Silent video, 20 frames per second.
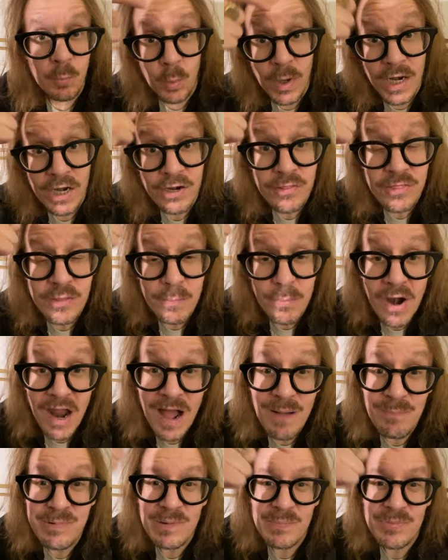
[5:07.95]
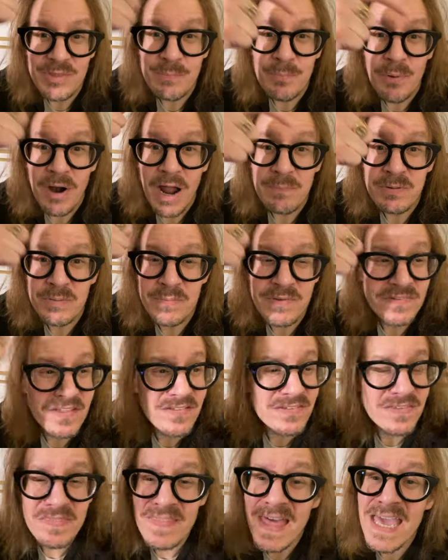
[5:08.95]
Where is the problem? The problem is
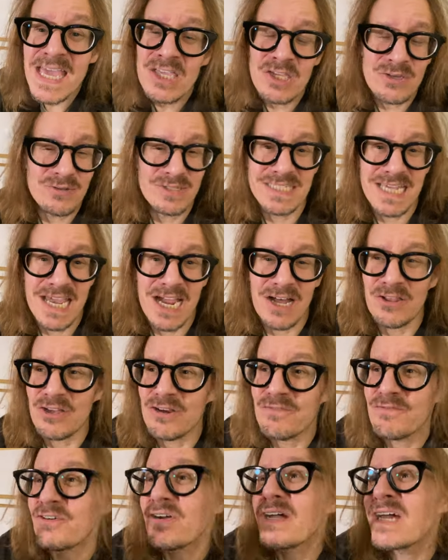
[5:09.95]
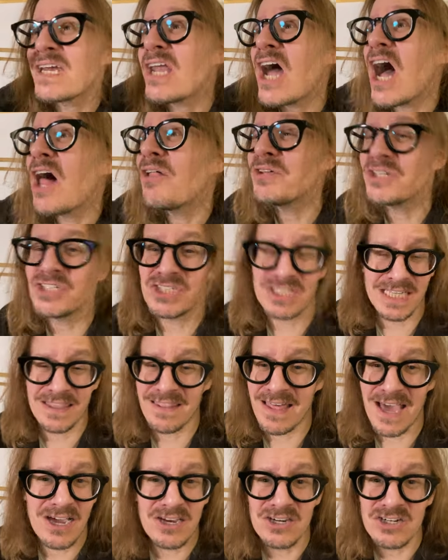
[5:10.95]
us. Thank you, Taylor, for acknowledging
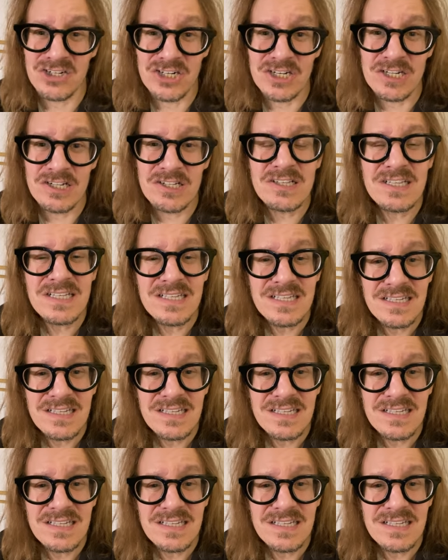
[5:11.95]
that, girl.